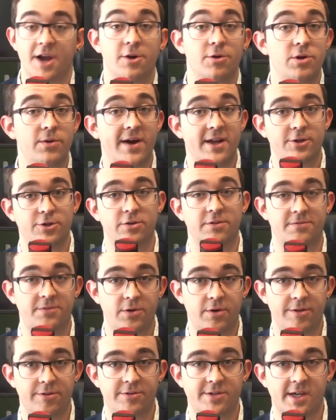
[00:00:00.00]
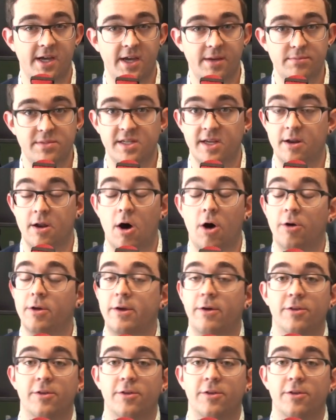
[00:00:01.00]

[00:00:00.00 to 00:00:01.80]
I know you entered a few other times and all